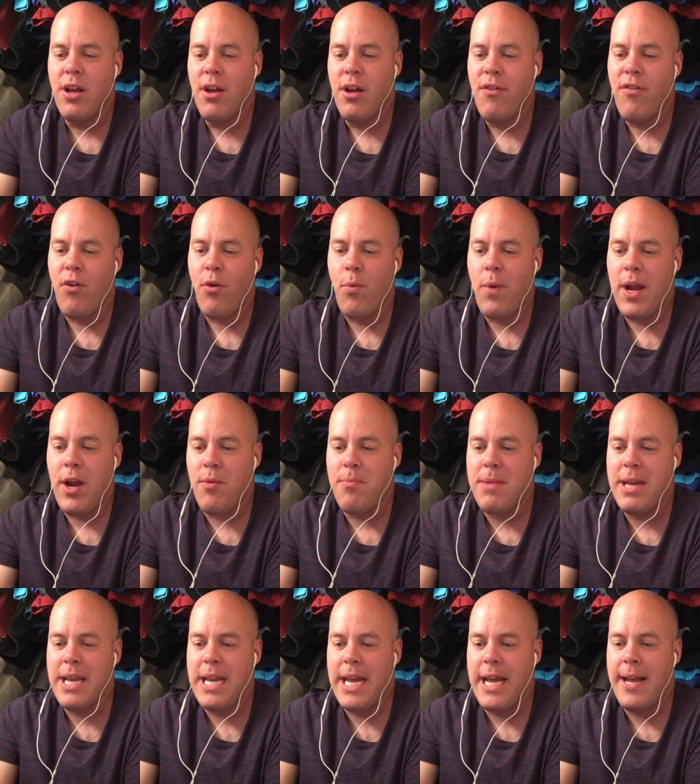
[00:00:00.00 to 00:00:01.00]
for we are
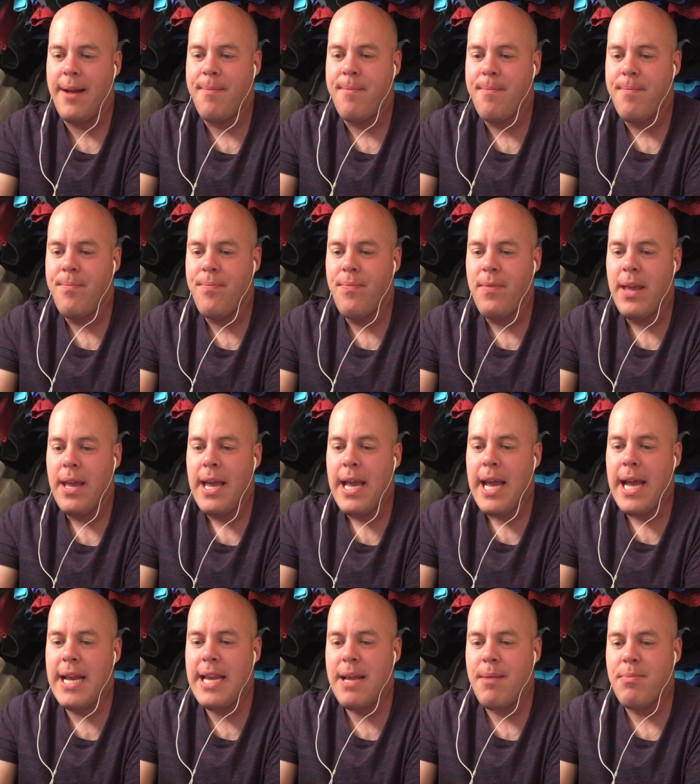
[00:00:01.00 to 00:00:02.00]
many.
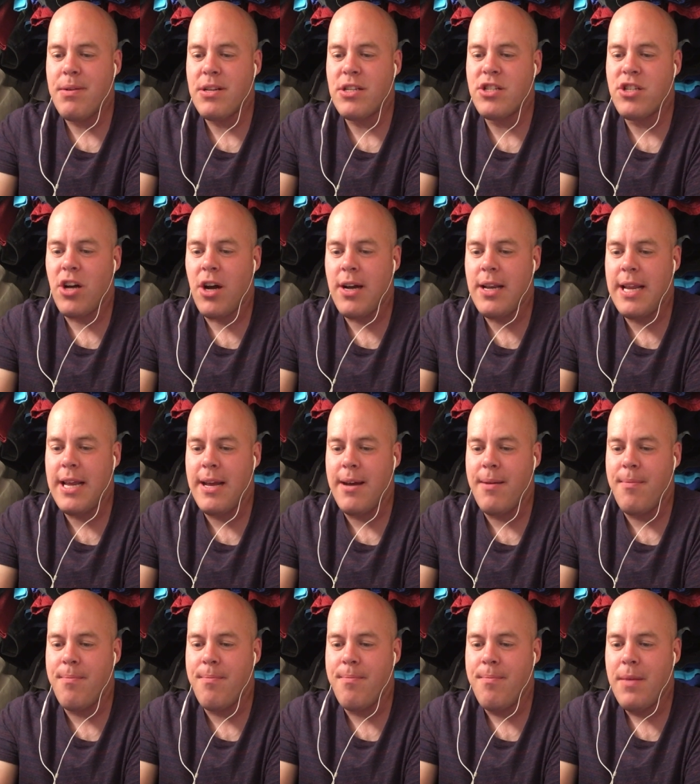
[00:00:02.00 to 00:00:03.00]
And he besought
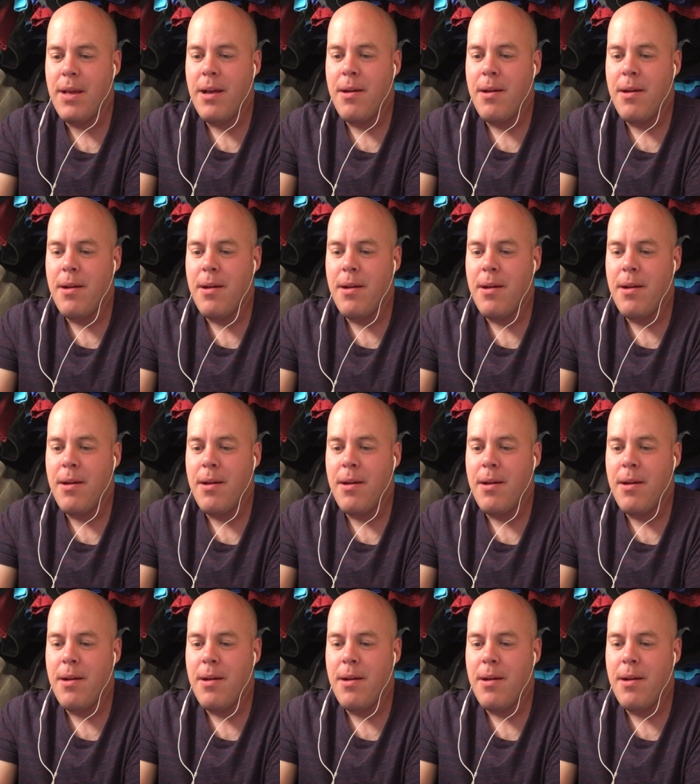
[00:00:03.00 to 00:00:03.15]
him